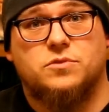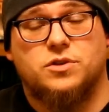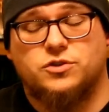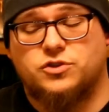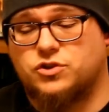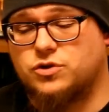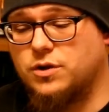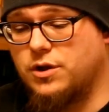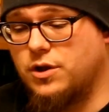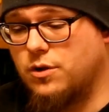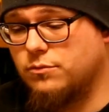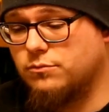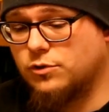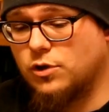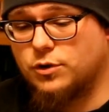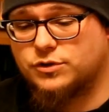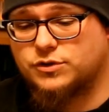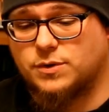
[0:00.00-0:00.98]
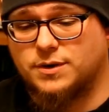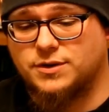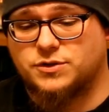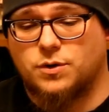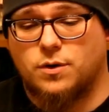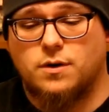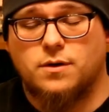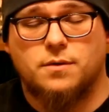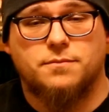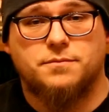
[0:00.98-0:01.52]
You know, long story
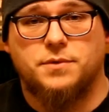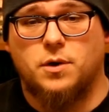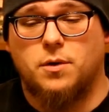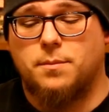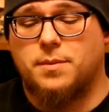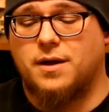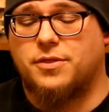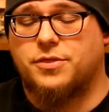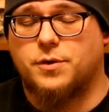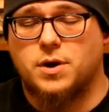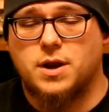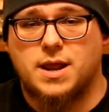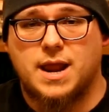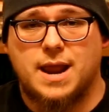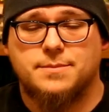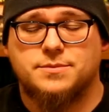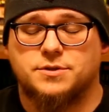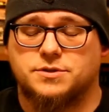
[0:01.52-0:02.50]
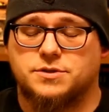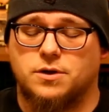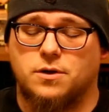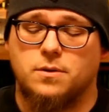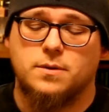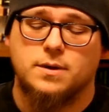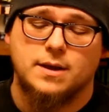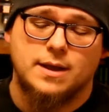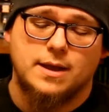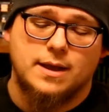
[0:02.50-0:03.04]
short, you know, about 30 games or
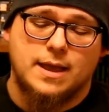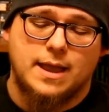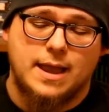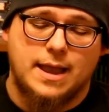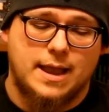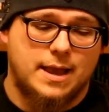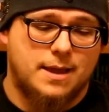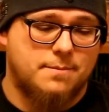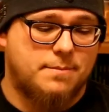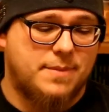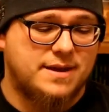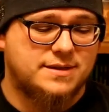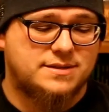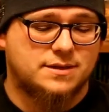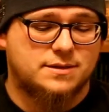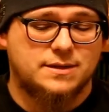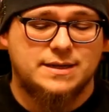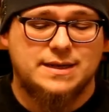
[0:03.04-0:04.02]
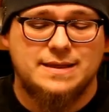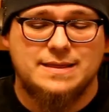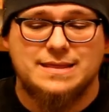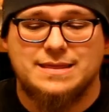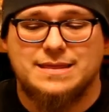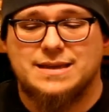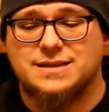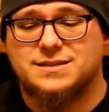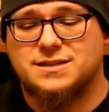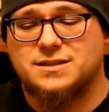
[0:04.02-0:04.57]
so. And basically,
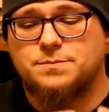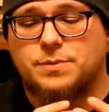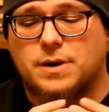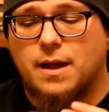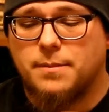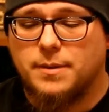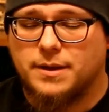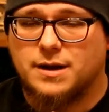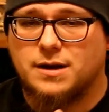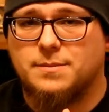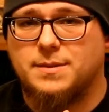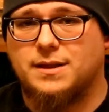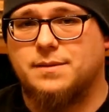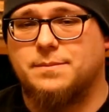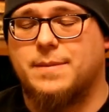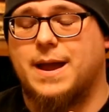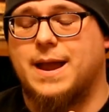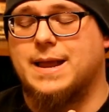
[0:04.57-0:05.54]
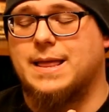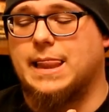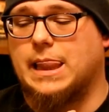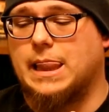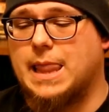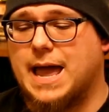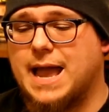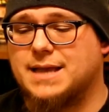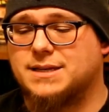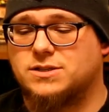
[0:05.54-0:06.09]
this is probably going to be my
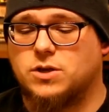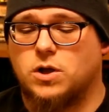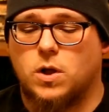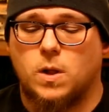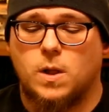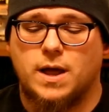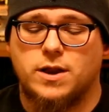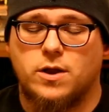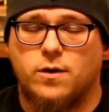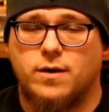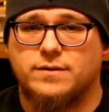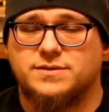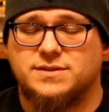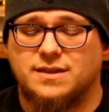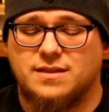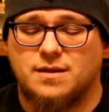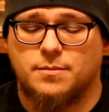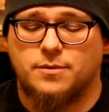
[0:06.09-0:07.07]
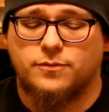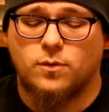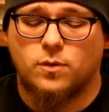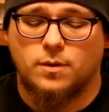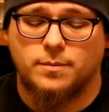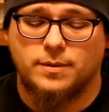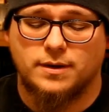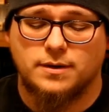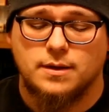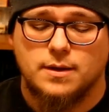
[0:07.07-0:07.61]
last haul. I know I've said that
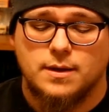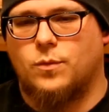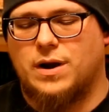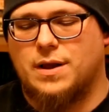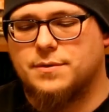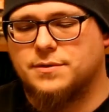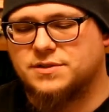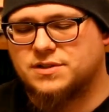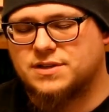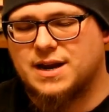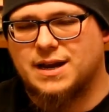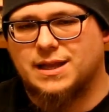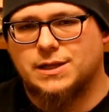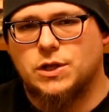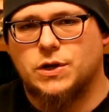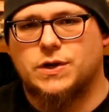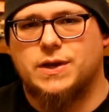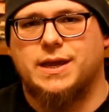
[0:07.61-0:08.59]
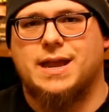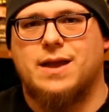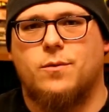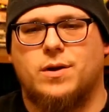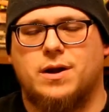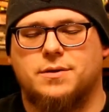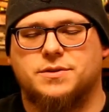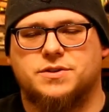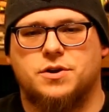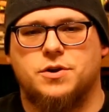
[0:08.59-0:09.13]
before, but when I was kind of looking at
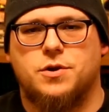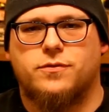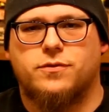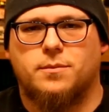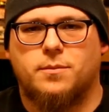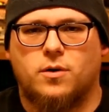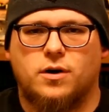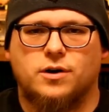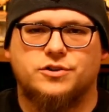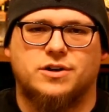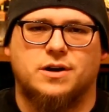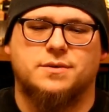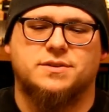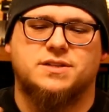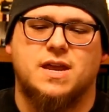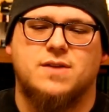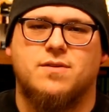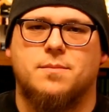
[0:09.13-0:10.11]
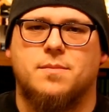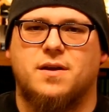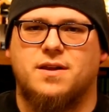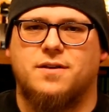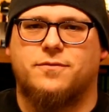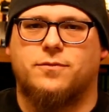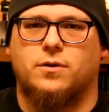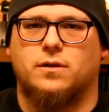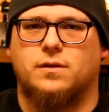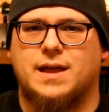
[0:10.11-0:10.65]
what I was going to do for March, you know, saving money
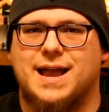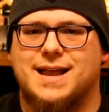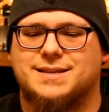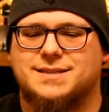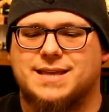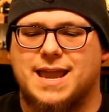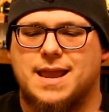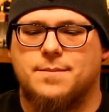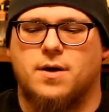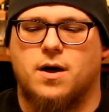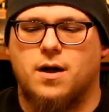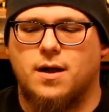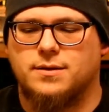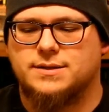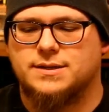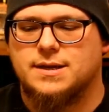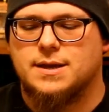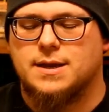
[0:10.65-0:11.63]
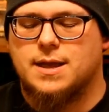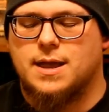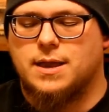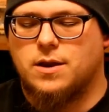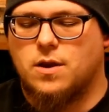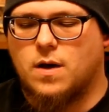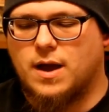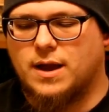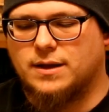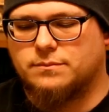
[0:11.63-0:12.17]
for a last game hunt, you
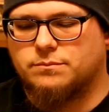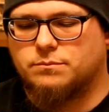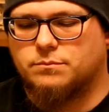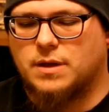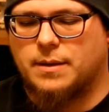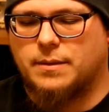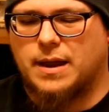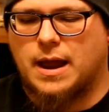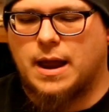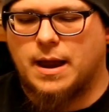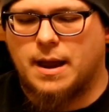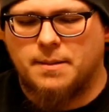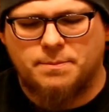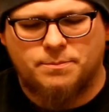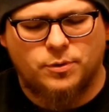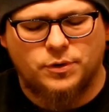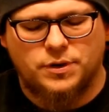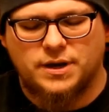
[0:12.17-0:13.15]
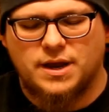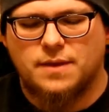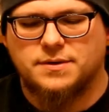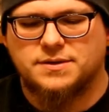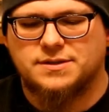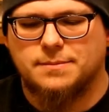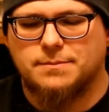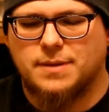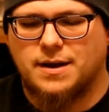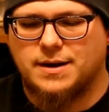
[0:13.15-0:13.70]
know, I pulled together
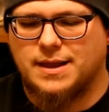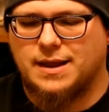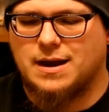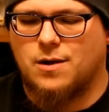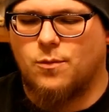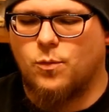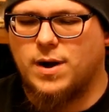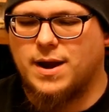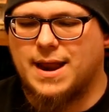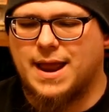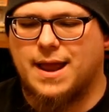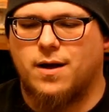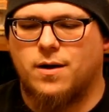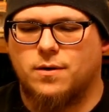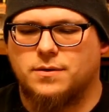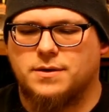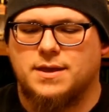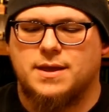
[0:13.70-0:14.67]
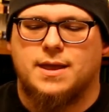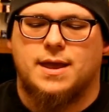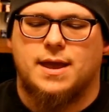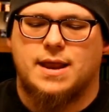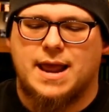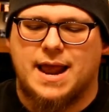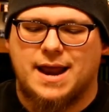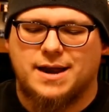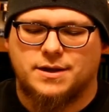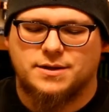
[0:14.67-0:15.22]
some money and I went out
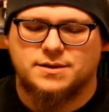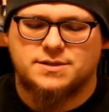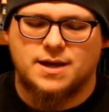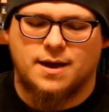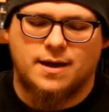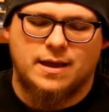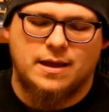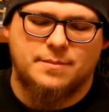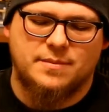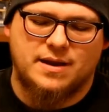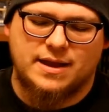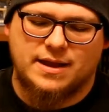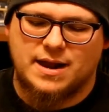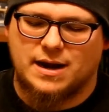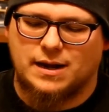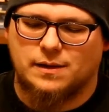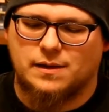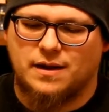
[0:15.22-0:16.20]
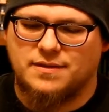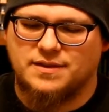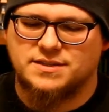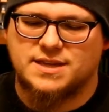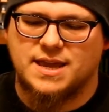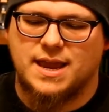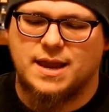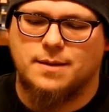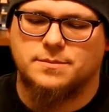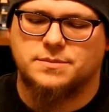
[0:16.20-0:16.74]
and I had a good time and I got a lot of these
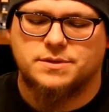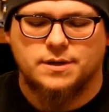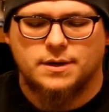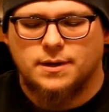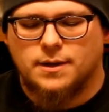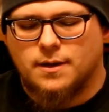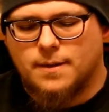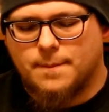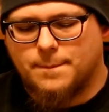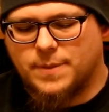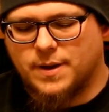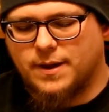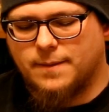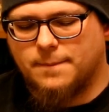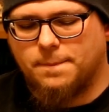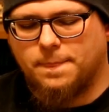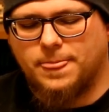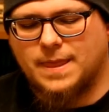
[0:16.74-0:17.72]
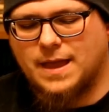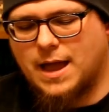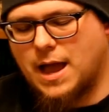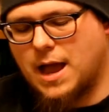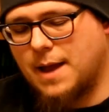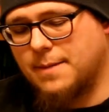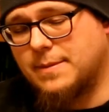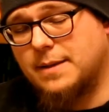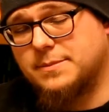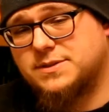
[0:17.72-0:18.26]
games. But
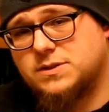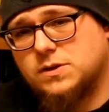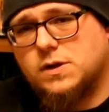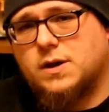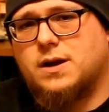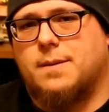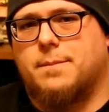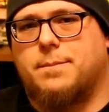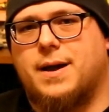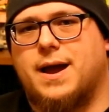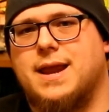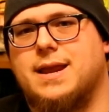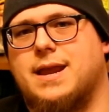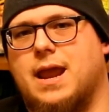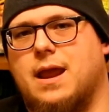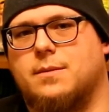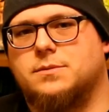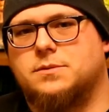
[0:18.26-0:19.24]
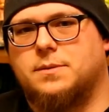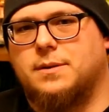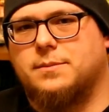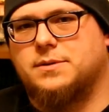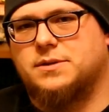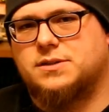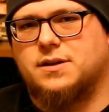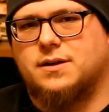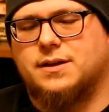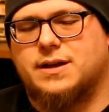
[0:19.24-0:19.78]
I'm still going to buy games, but I'm
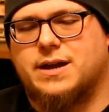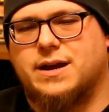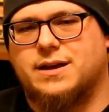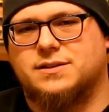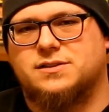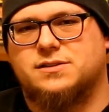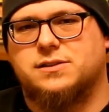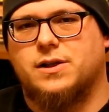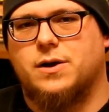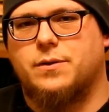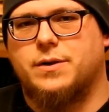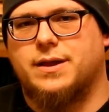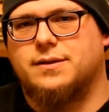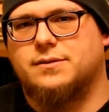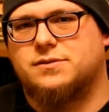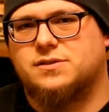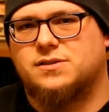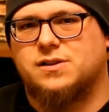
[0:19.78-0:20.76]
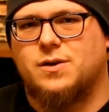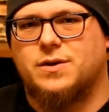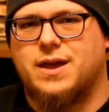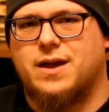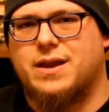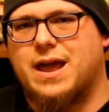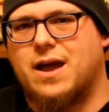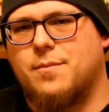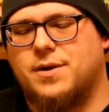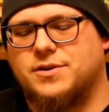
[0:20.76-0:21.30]
just going to kind of slow
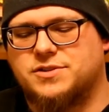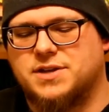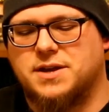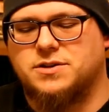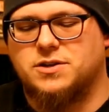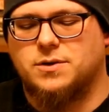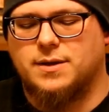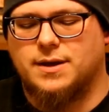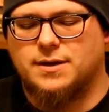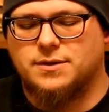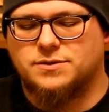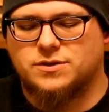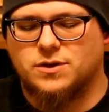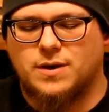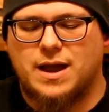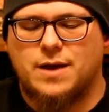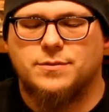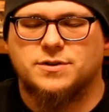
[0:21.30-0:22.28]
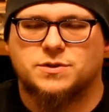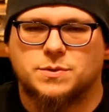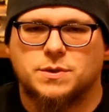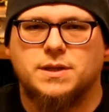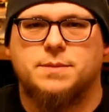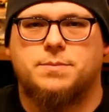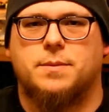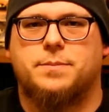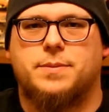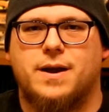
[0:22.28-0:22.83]
down how much I do it. And so I was
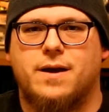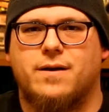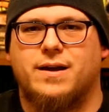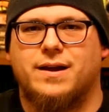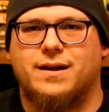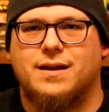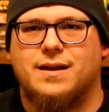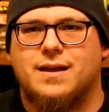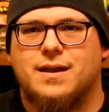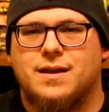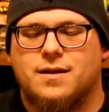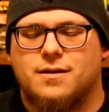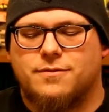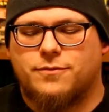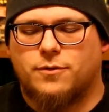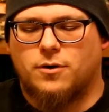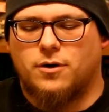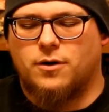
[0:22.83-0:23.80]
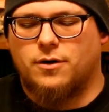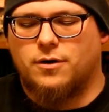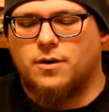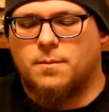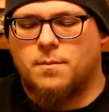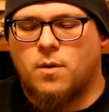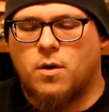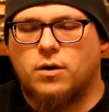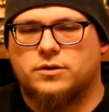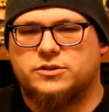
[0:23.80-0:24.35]
really preparing for
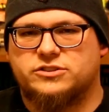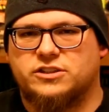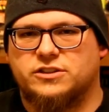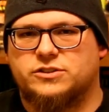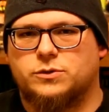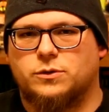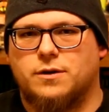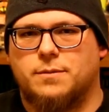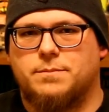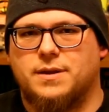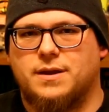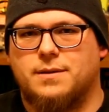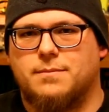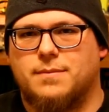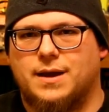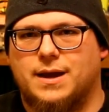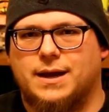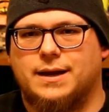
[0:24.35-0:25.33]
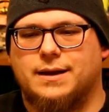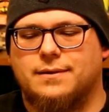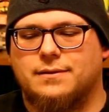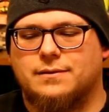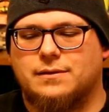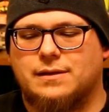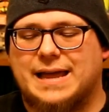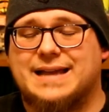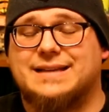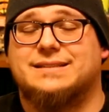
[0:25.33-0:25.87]
March to sort of be my
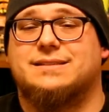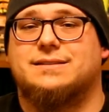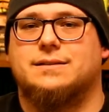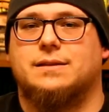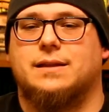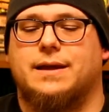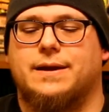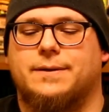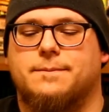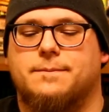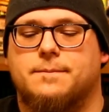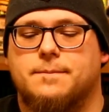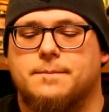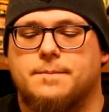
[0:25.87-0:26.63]
last, like,